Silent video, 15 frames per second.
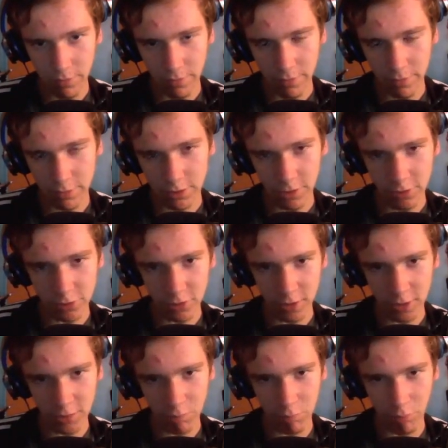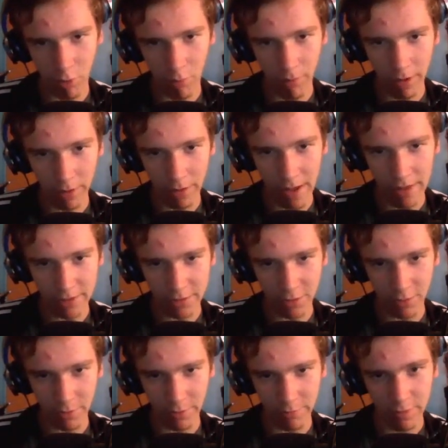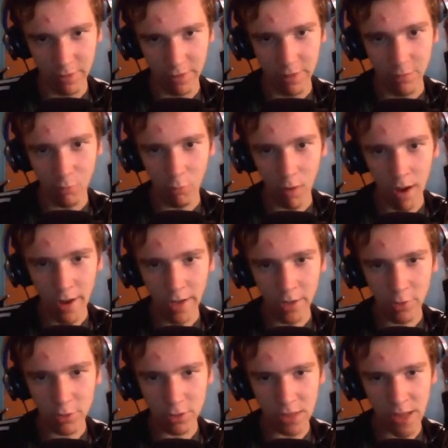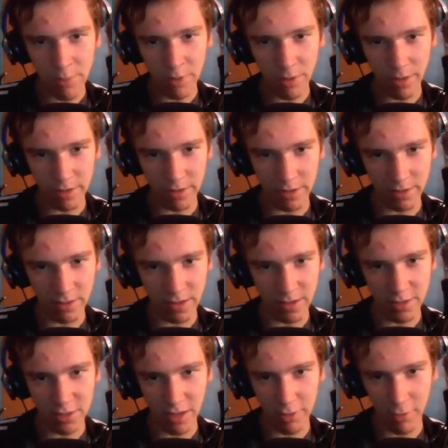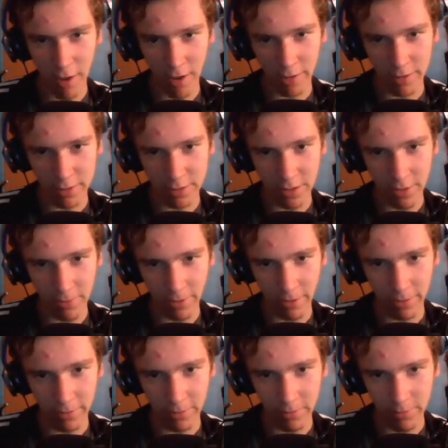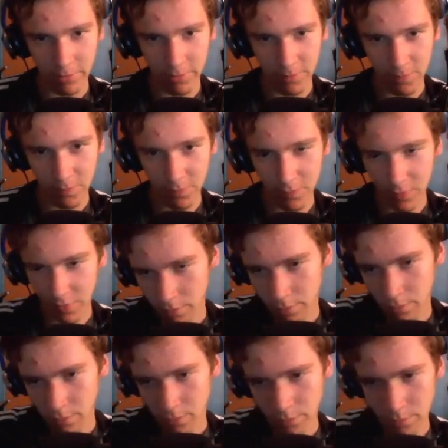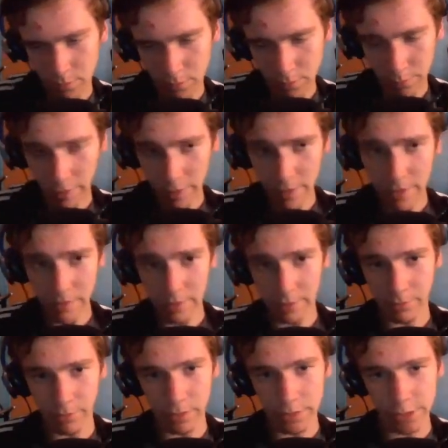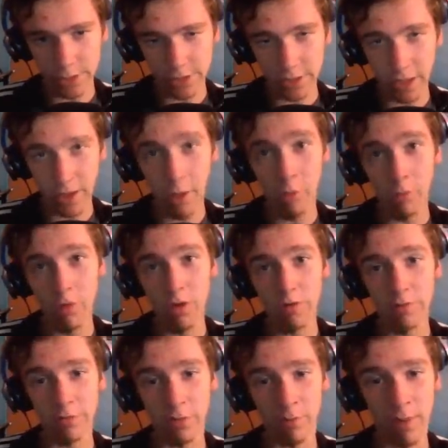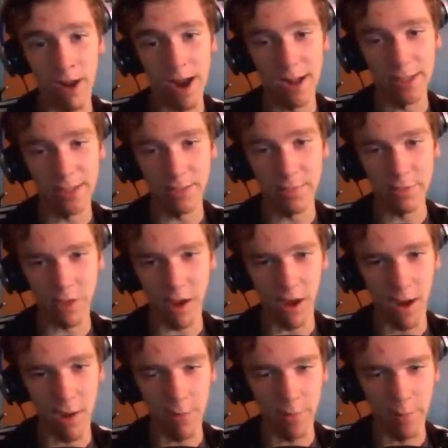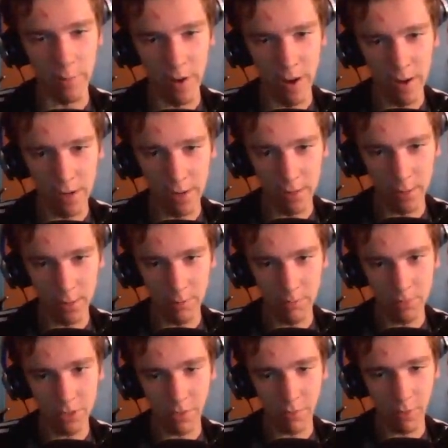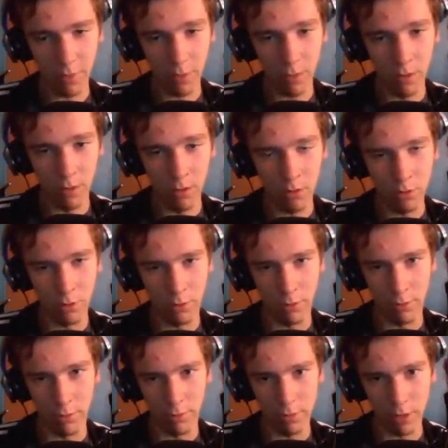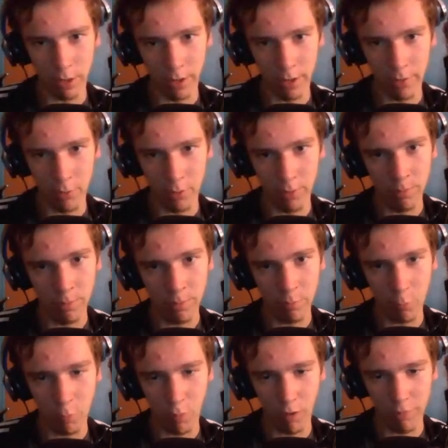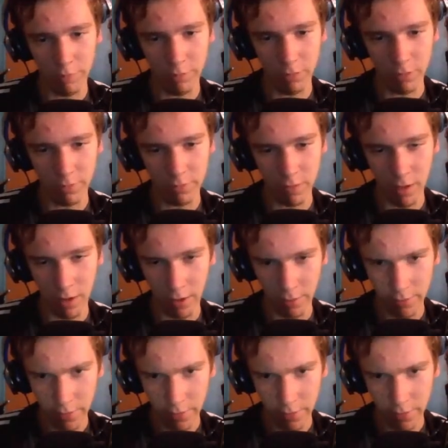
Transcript: seriously just broke my glasses on my... Why can you slap me like that? That is not right. This is not right. Alrighty, we just dealt with a massive zombie apocalypse and we're all good, okay? We're, we're perfectly fine.